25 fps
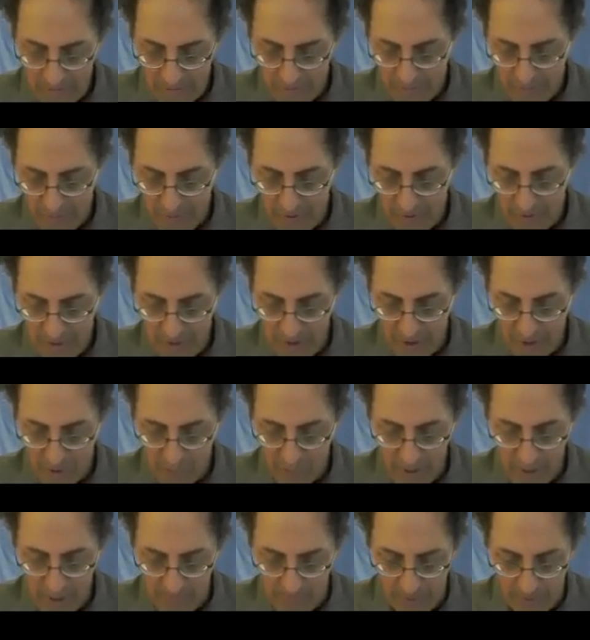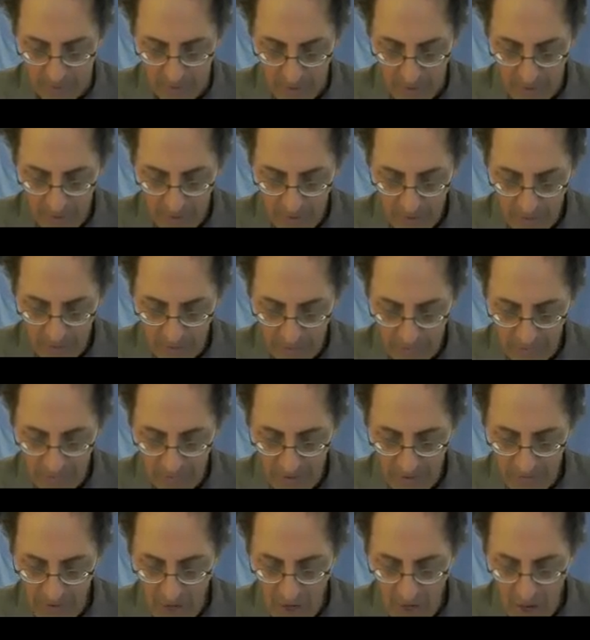pretty incredible.
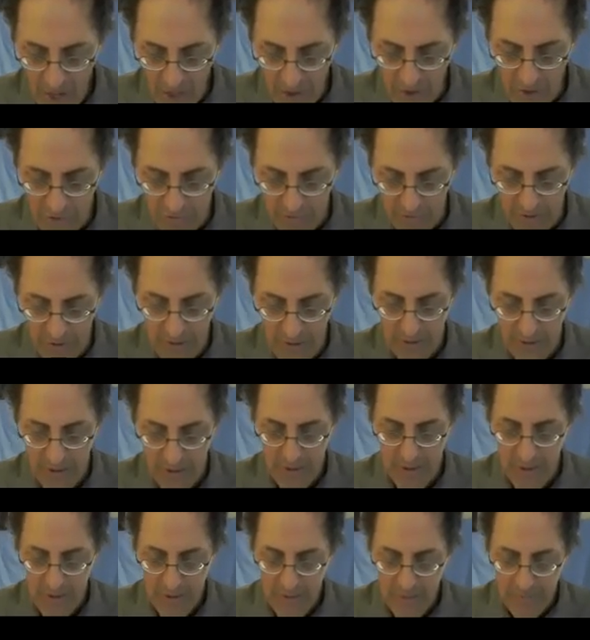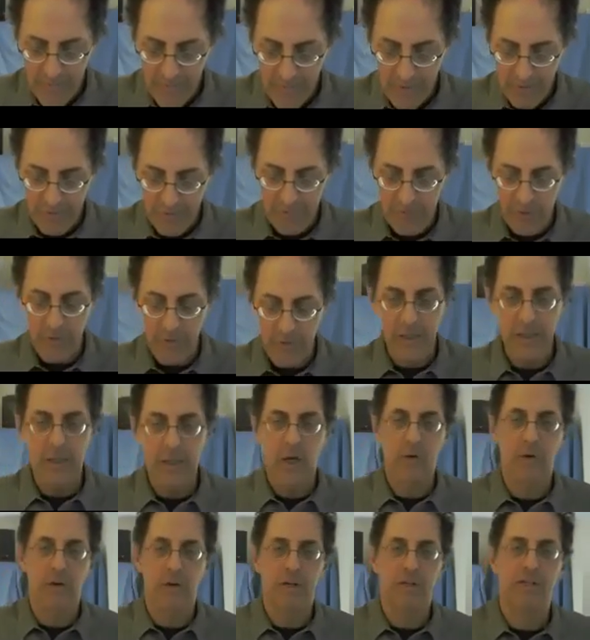700 fully
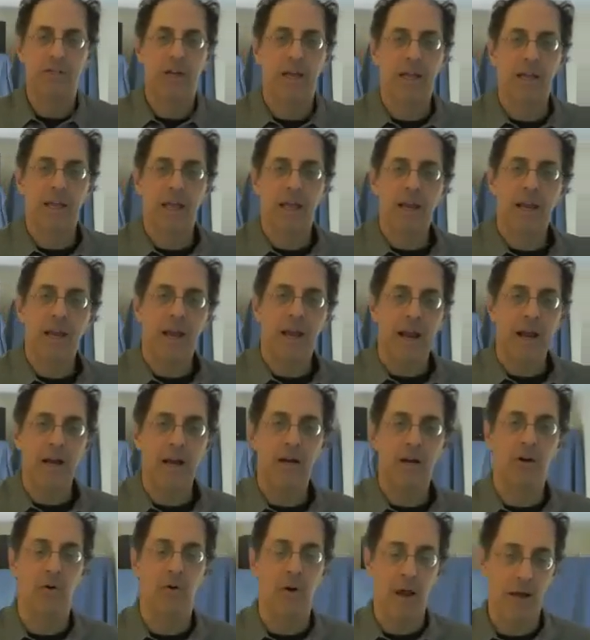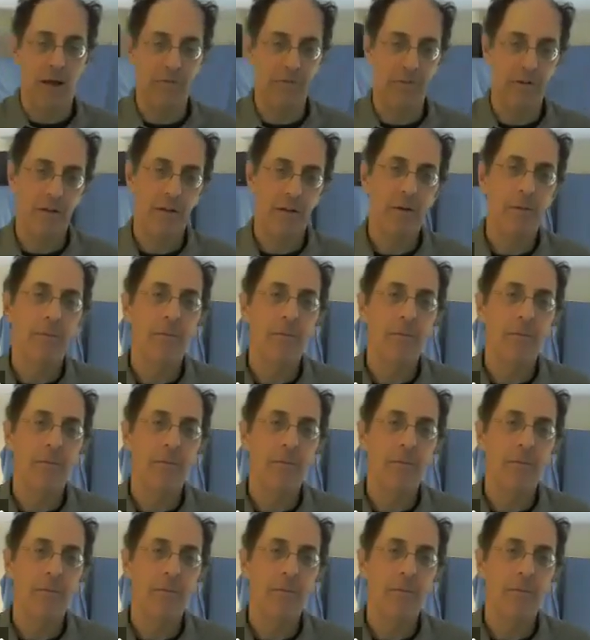loaded gigantic aircraft